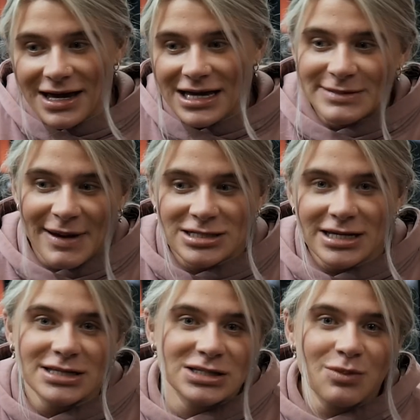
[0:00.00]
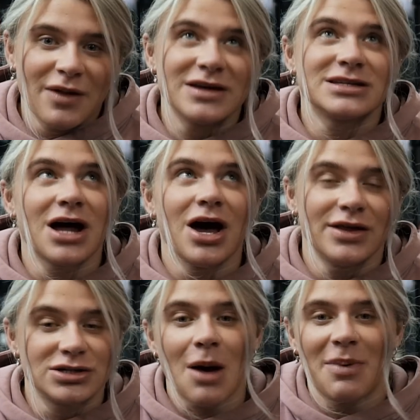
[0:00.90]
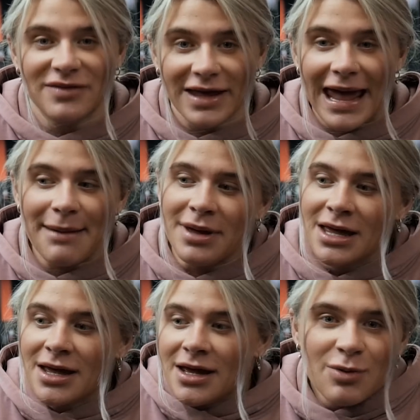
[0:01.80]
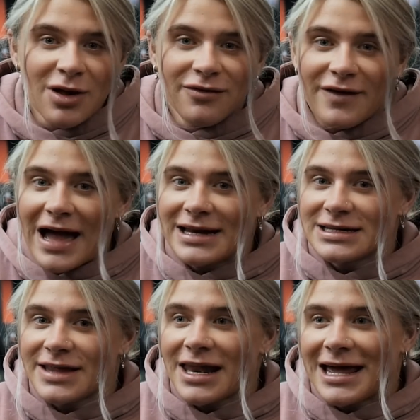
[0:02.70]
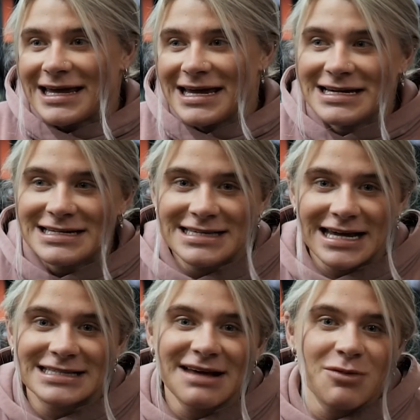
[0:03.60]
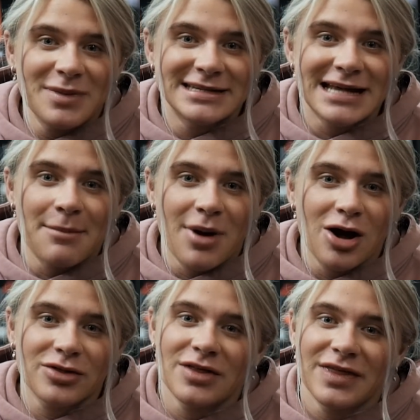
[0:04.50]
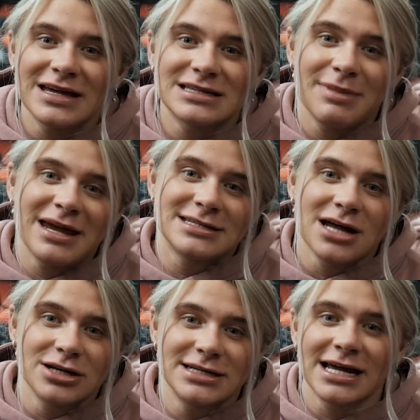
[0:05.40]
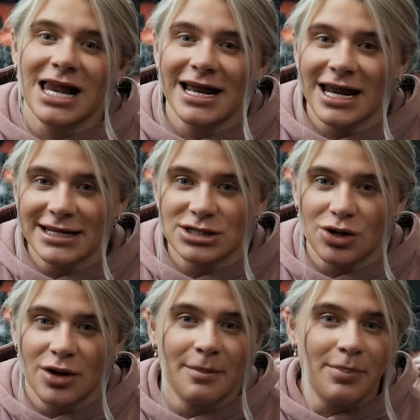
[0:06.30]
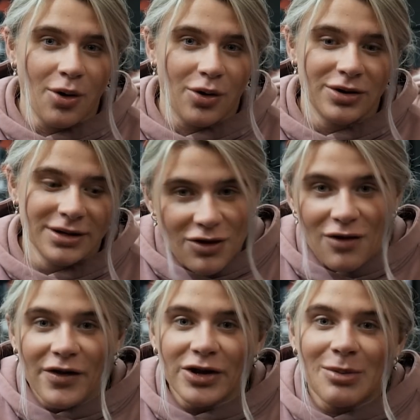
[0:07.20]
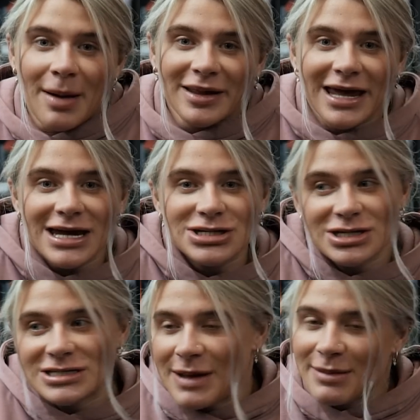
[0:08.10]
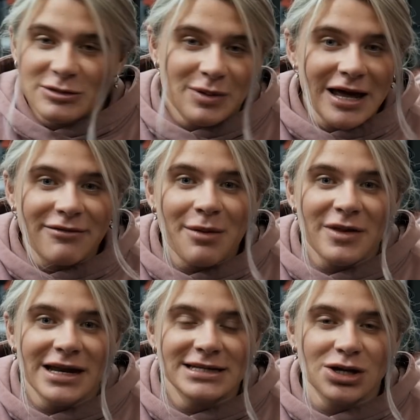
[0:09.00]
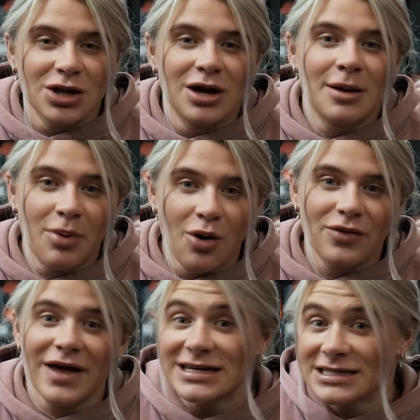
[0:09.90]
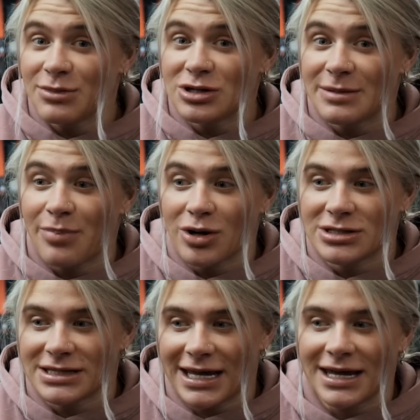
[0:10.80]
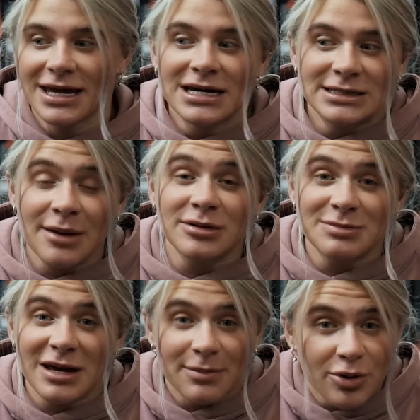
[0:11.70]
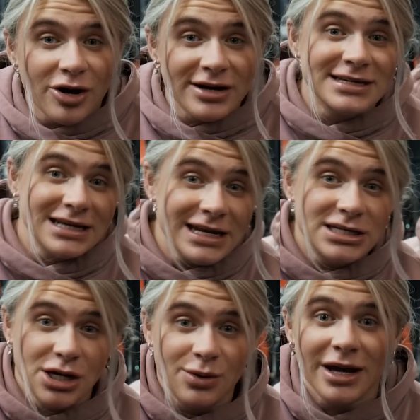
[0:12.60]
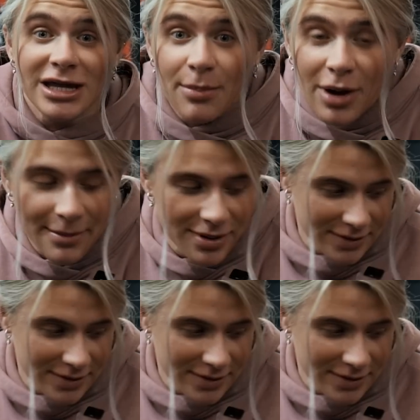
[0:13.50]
especially as someone that's not at the top of the game, you will find at that like 6-7 weeks out mark that things may start to decline a little. But you've got volume application to be able to play around with a little, but that is the most important thing, to be able to make the progress that you need to in your prep.